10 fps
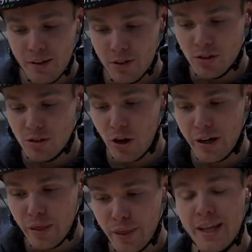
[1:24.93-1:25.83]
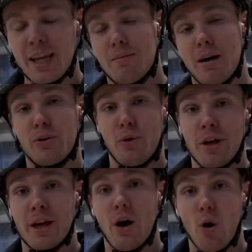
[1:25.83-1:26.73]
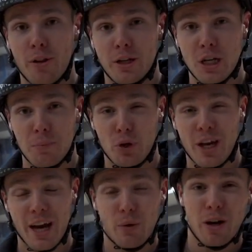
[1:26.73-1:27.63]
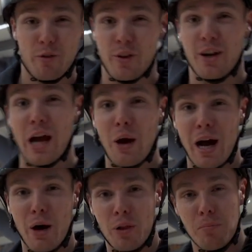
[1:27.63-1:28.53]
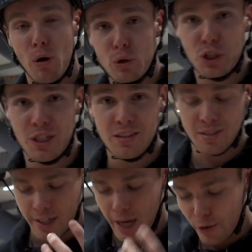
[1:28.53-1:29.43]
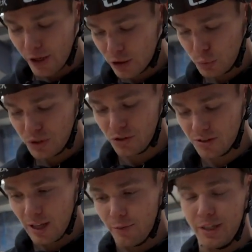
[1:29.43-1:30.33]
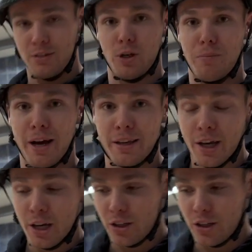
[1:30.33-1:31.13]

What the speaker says: even start thinking about doing it on a jump, you kind of want to figure out how the motion is and how you're gonna twist yourself into the bike,